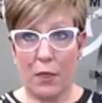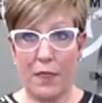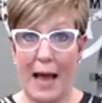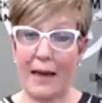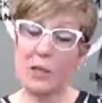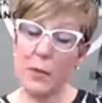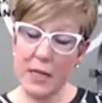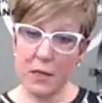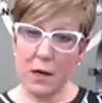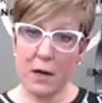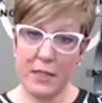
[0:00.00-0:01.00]
that's when he
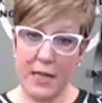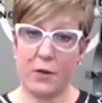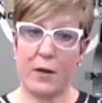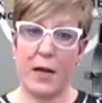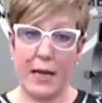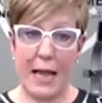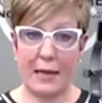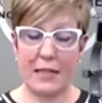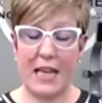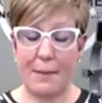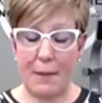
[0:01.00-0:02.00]
started tinkering
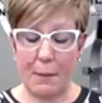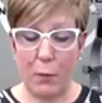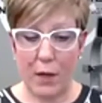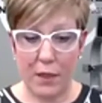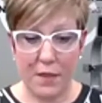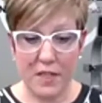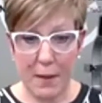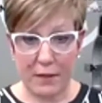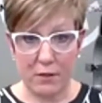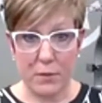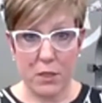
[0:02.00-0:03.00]
and came up with the
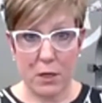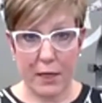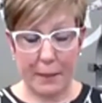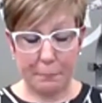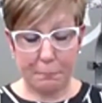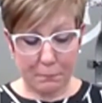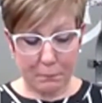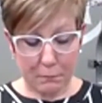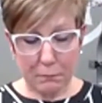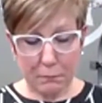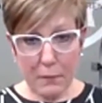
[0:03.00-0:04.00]
spectrum circuit.
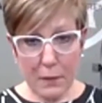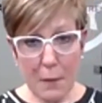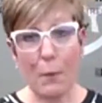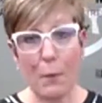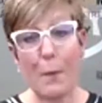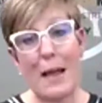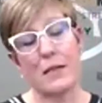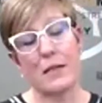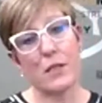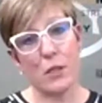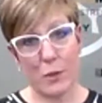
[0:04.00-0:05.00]
But what makes
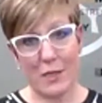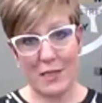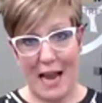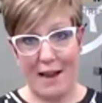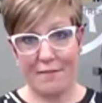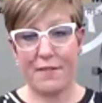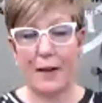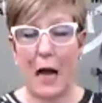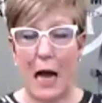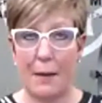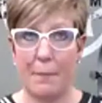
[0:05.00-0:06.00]
it so safe
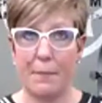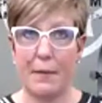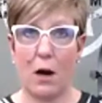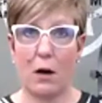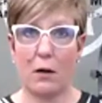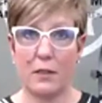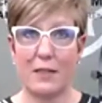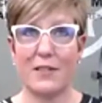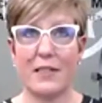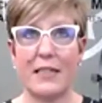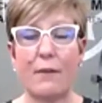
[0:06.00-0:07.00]
um, are
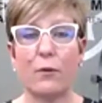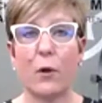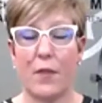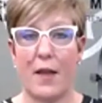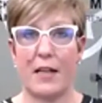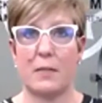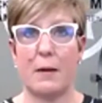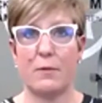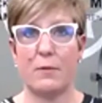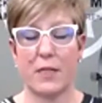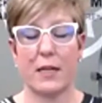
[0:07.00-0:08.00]
several things, but
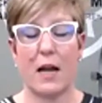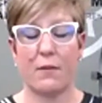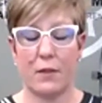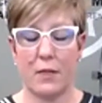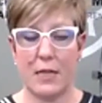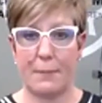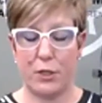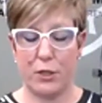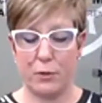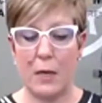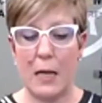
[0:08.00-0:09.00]
I'm just going to cover the top
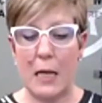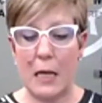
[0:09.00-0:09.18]
two.